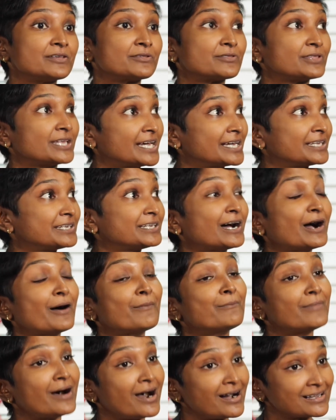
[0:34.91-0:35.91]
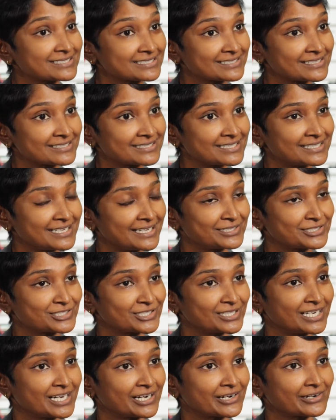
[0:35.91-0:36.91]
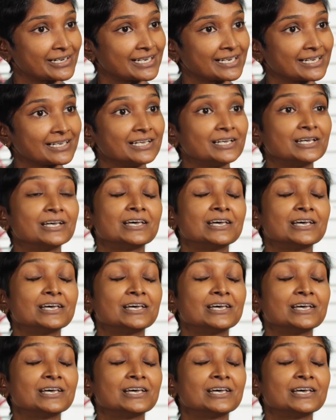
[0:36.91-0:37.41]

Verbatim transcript: then a master's in engineering,